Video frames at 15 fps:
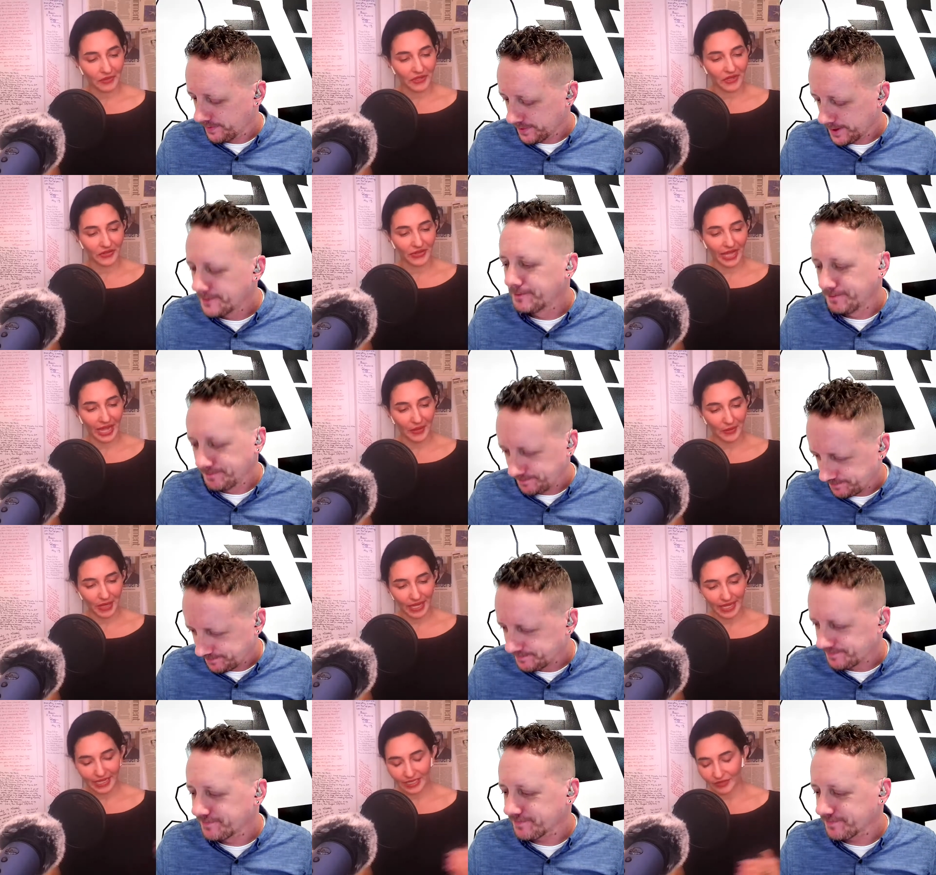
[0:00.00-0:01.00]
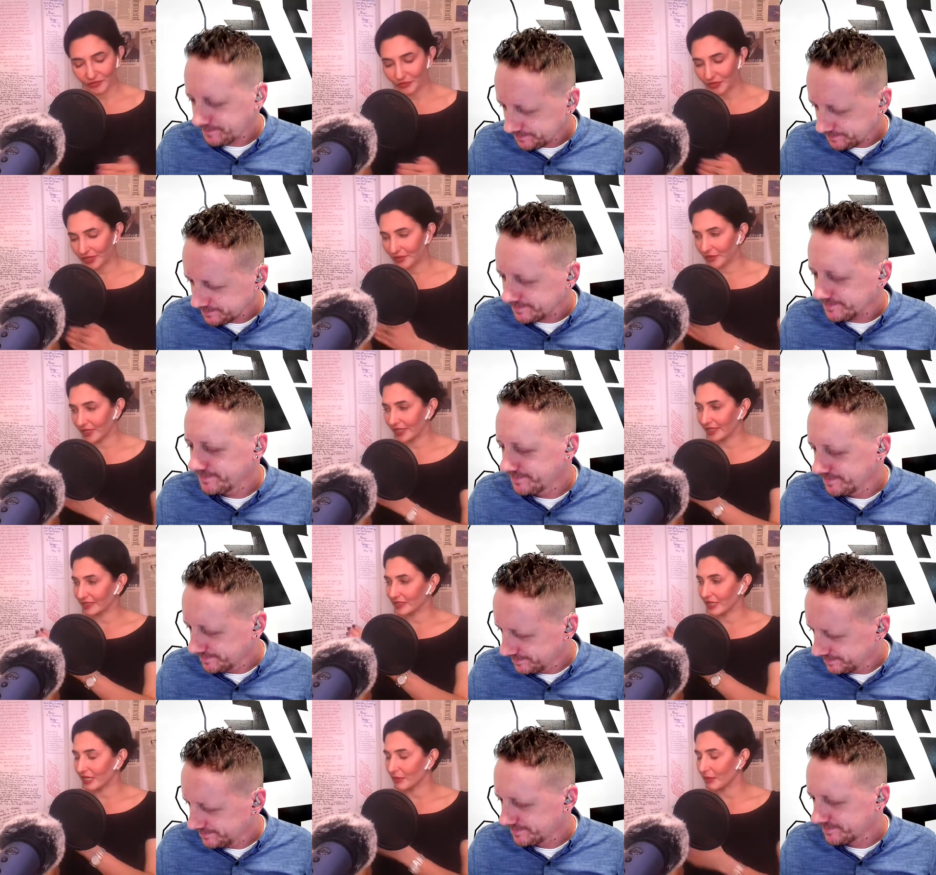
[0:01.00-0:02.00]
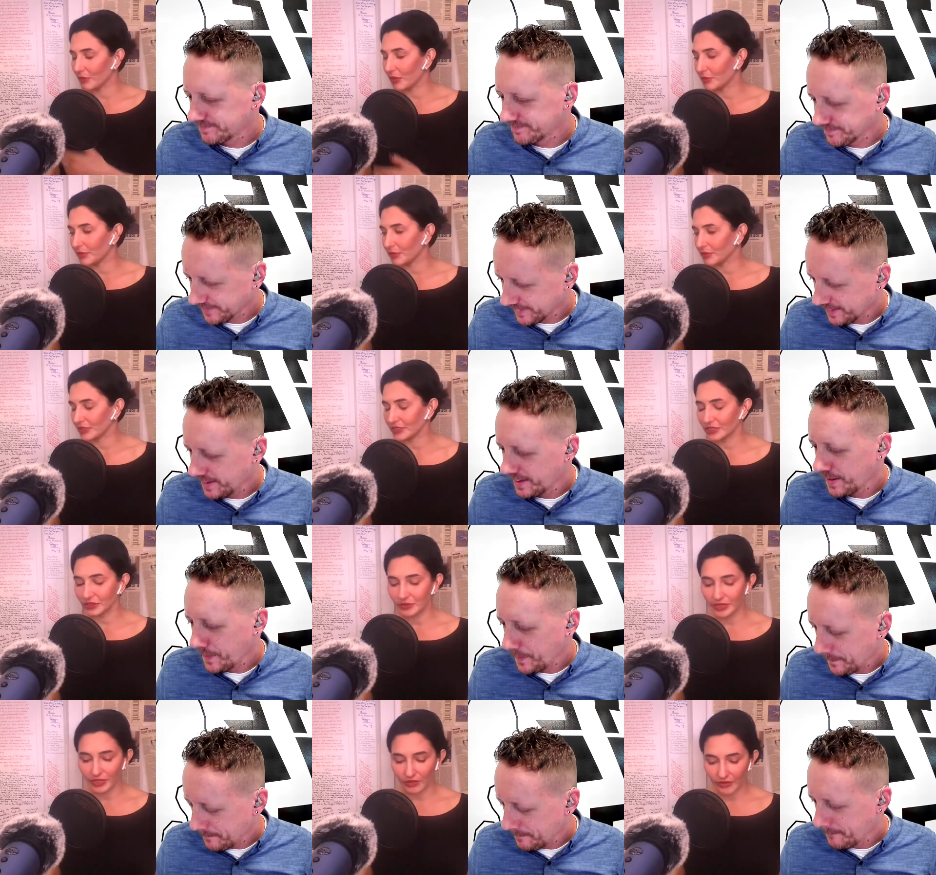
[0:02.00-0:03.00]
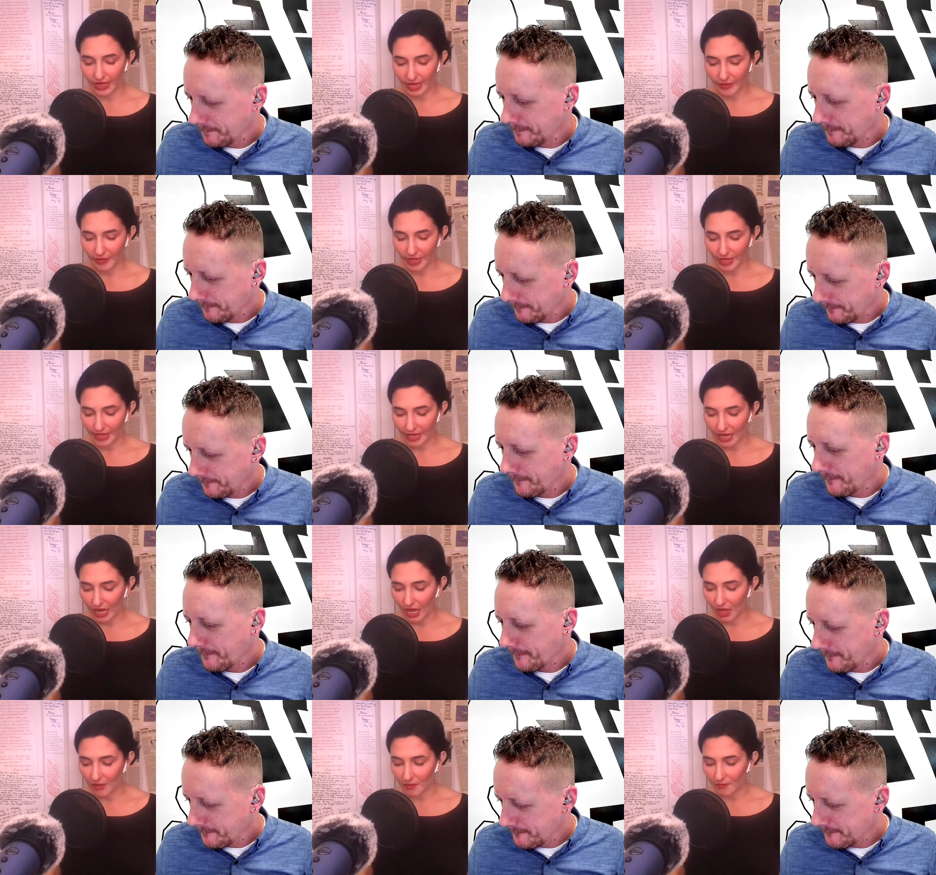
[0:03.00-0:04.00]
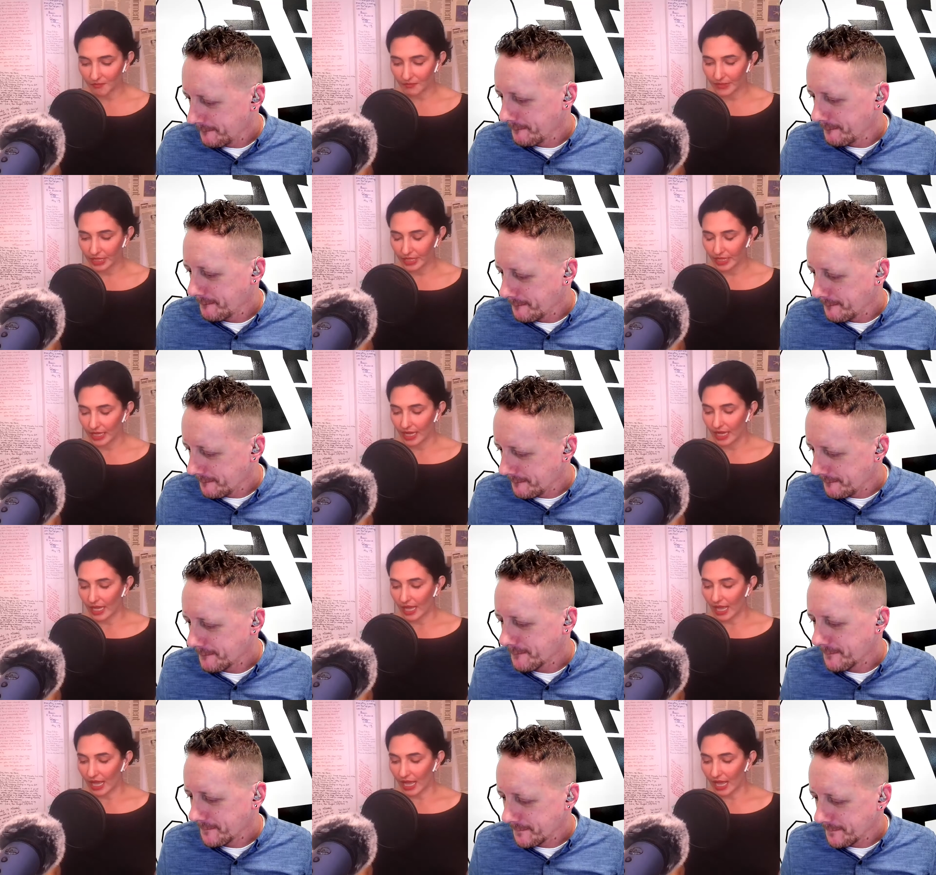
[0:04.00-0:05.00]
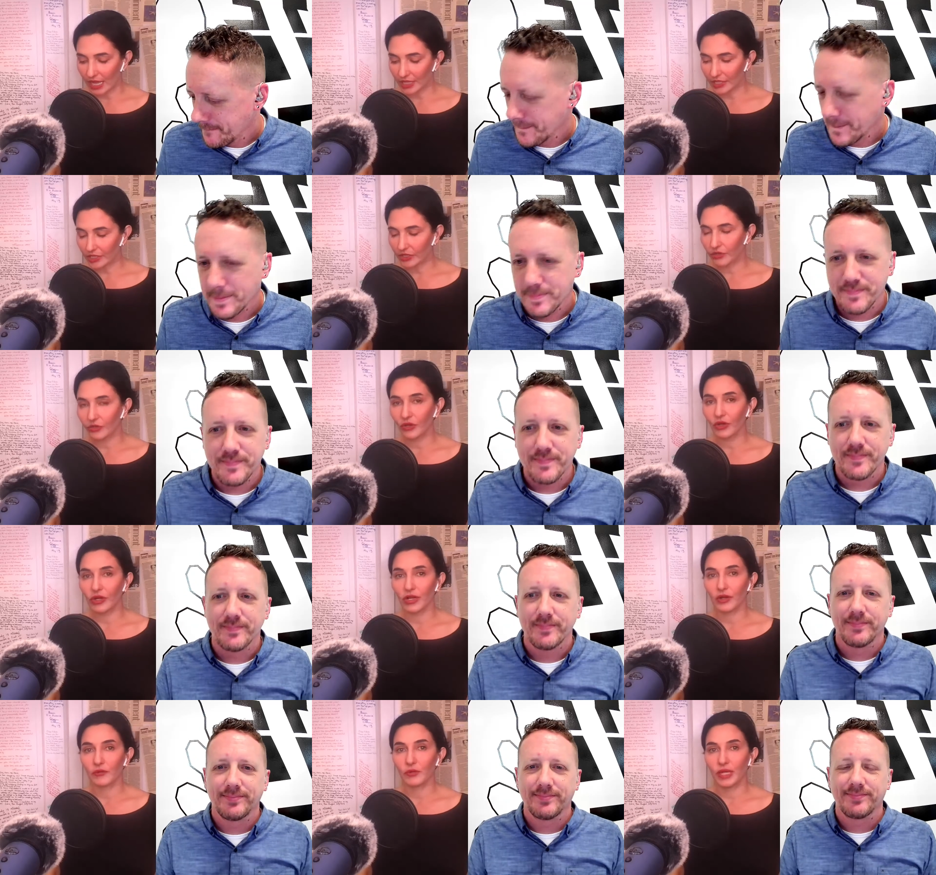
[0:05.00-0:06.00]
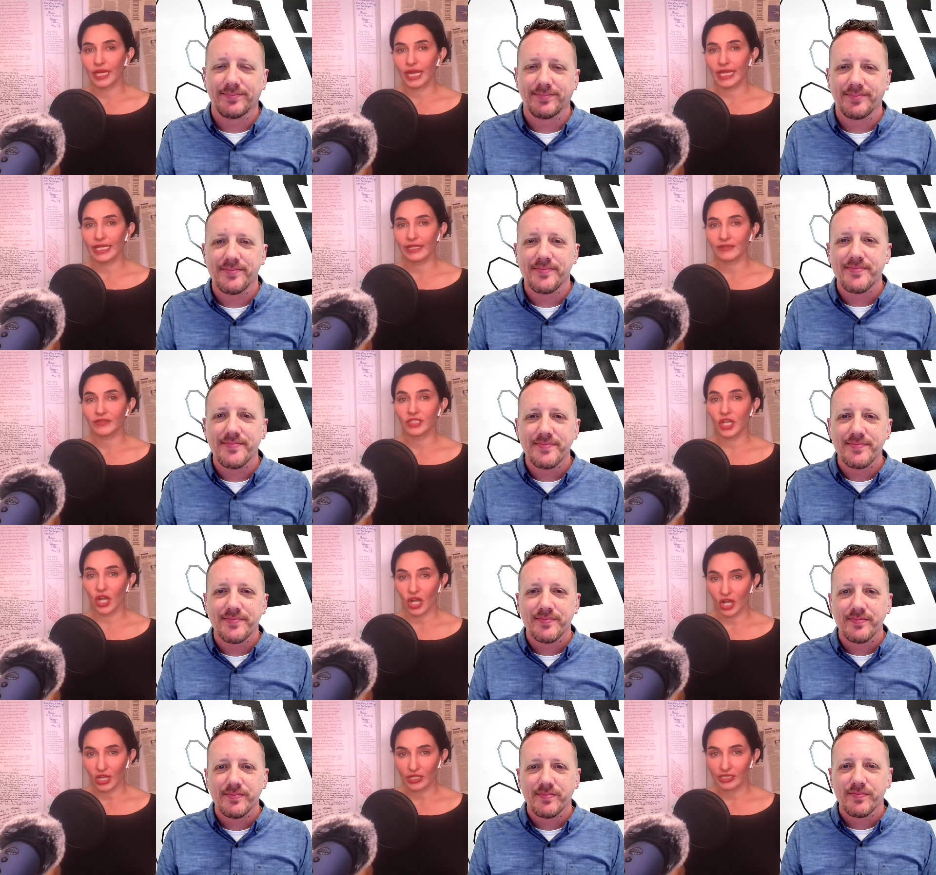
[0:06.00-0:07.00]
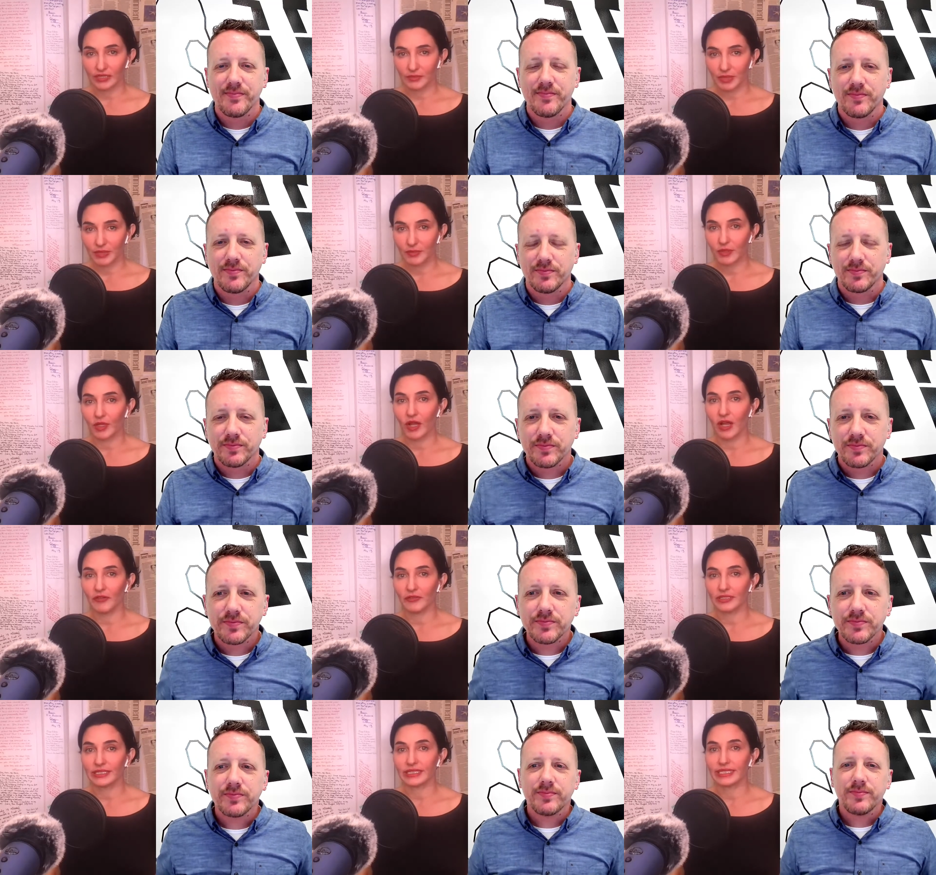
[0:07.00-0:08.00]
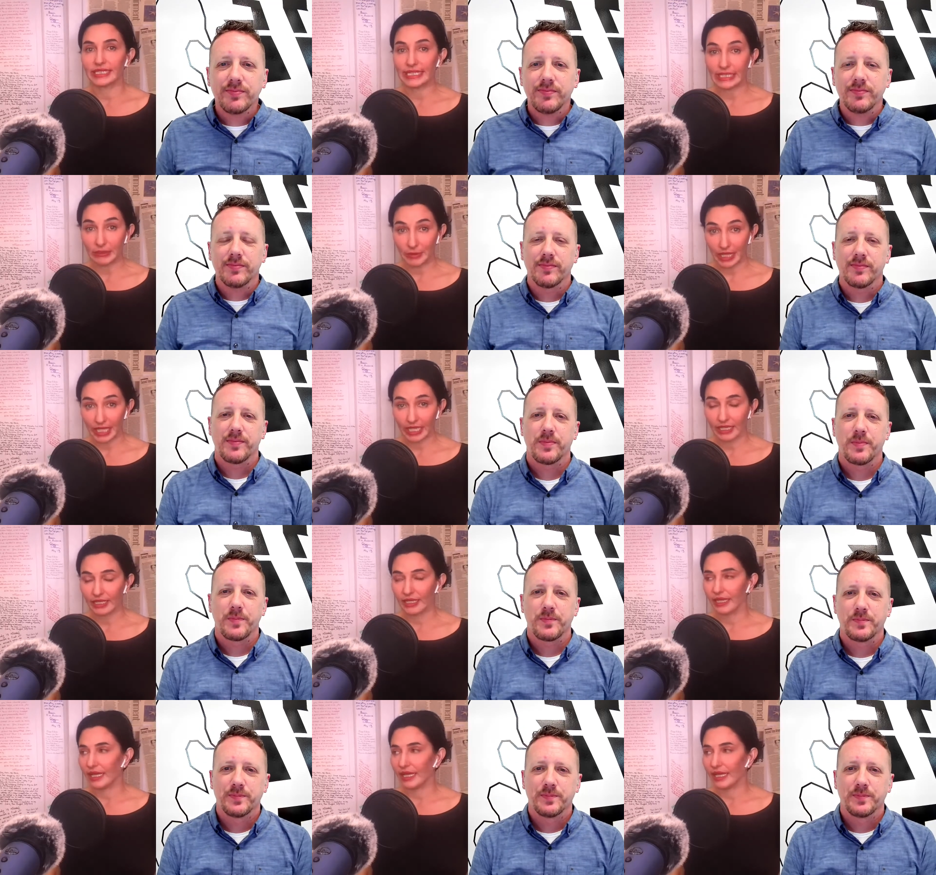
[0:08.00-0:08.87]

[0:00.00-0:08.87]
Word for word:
Speaker 1: we'll go that way. And if we want to talk about what people can do, we can go that way. Um, you know, when I give talks, people often see me.